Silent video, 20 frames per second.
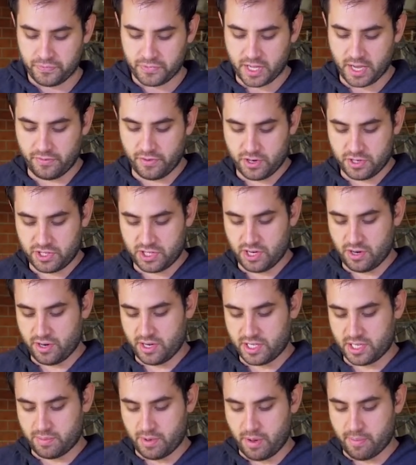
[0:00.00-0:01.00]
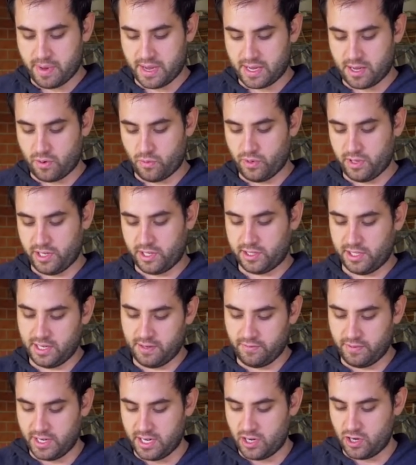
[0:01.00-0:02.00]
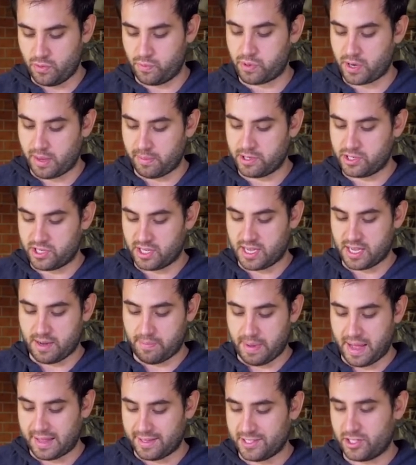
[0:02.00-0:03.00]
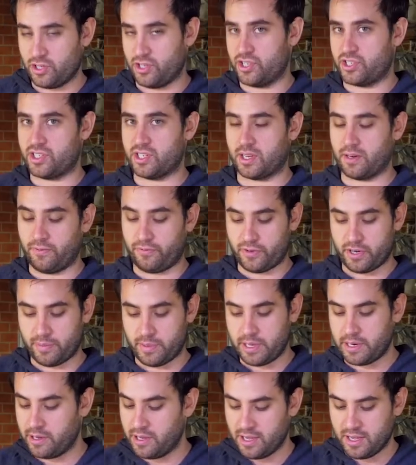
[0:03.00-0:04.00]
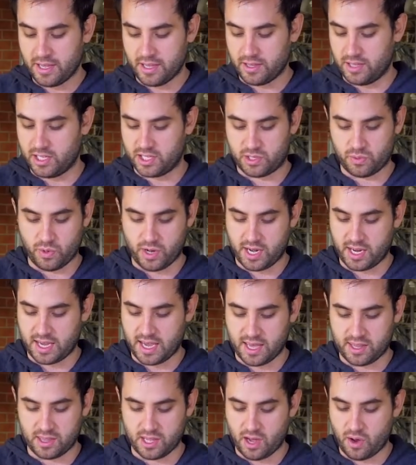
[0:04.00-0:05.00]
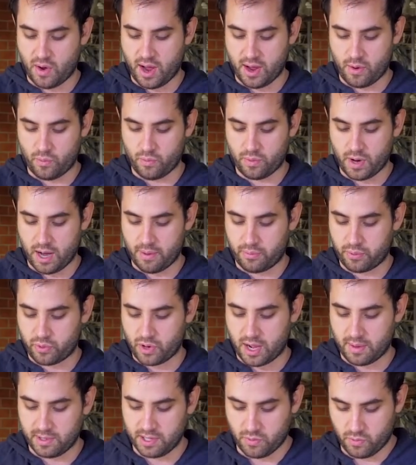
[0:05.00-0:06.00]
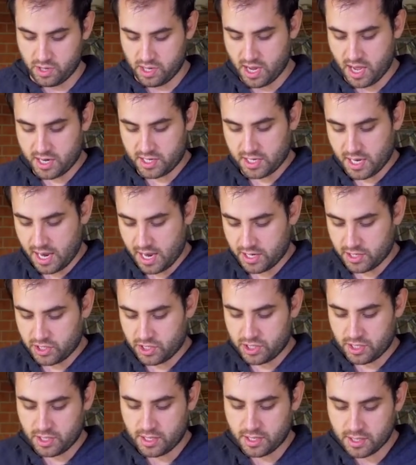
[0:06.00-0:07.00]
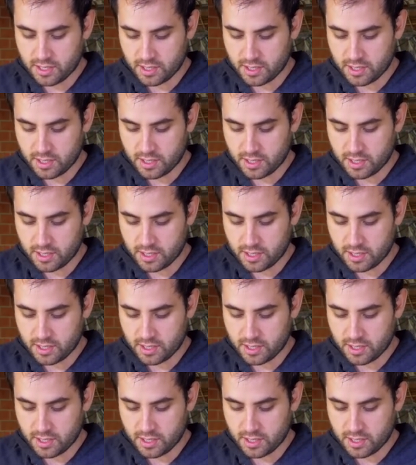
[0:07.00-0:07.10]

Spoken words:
if you're serious about making really clean video, you probably should get a balancer just to confirm it. This one, again, though, I probably would not touch.